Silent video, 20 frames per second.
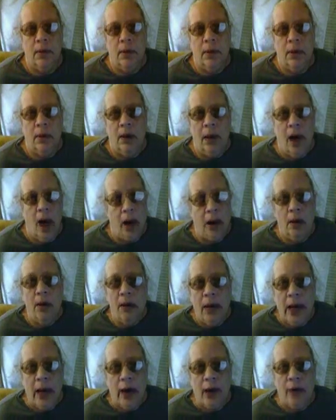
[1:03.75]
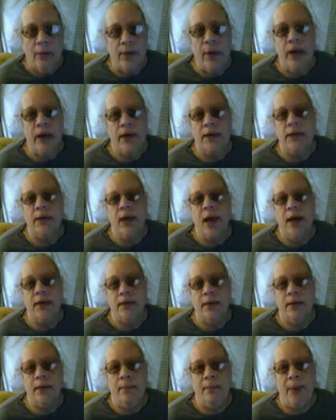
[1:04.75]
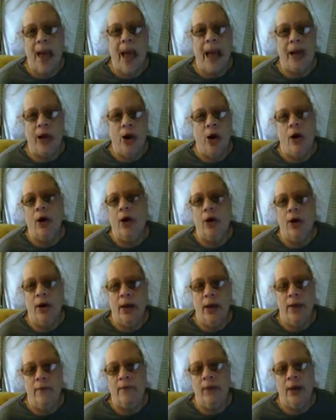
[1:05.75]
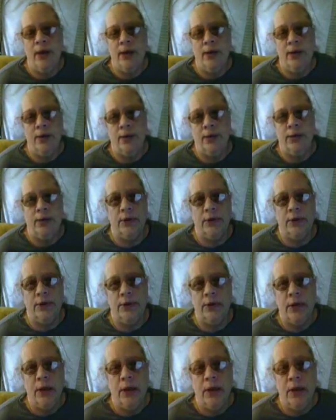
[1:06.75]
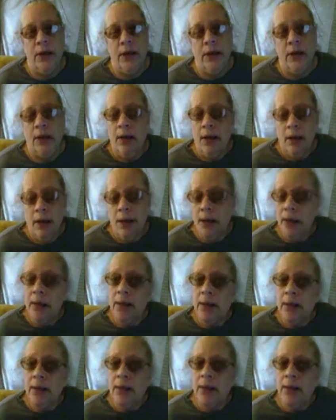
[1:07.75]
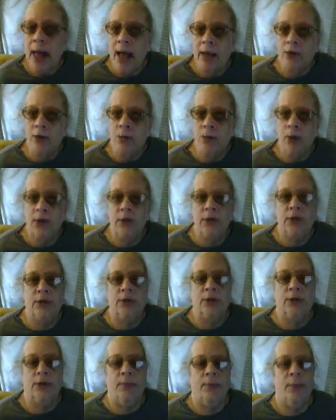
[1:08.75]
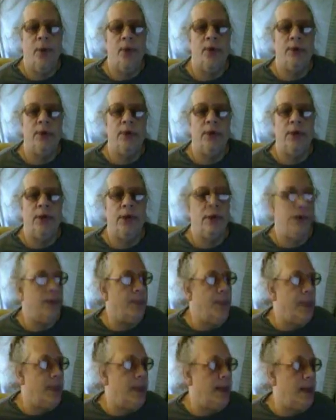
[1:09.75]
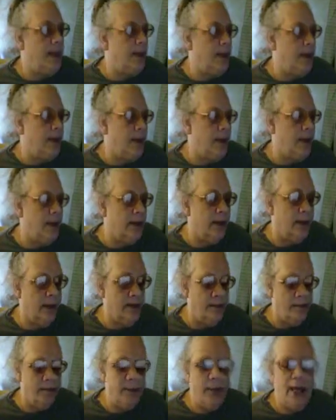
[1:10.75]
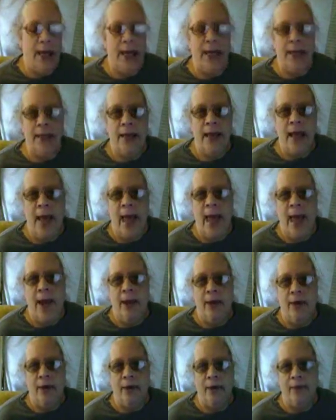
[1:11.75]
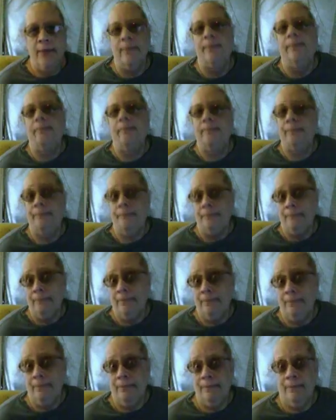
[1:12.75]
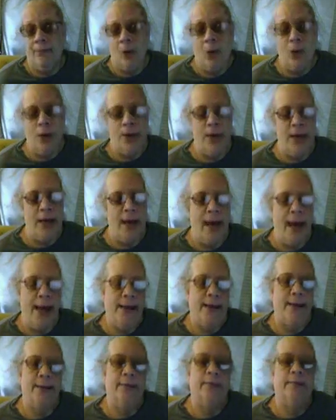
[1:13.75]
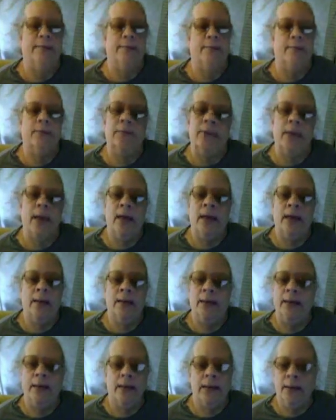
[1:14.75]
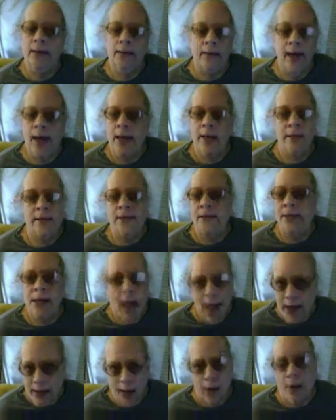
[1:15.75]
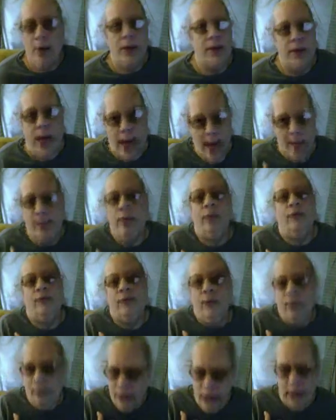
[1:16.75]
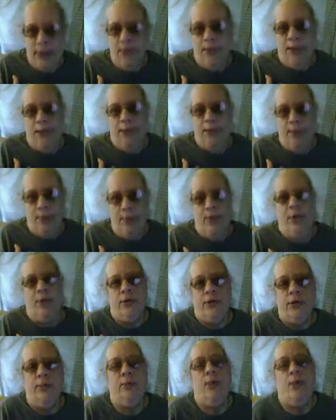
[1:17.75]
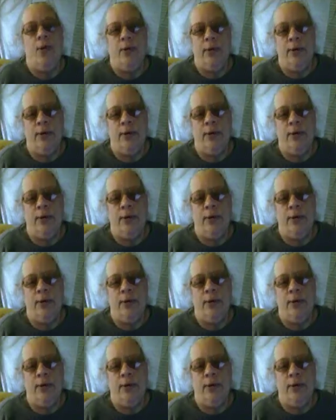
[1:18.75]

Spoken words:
I don't care if he decides to back her if he loses. That's what supposedly has been in the air on the net. And that is not going to happen from this Bernie supporter.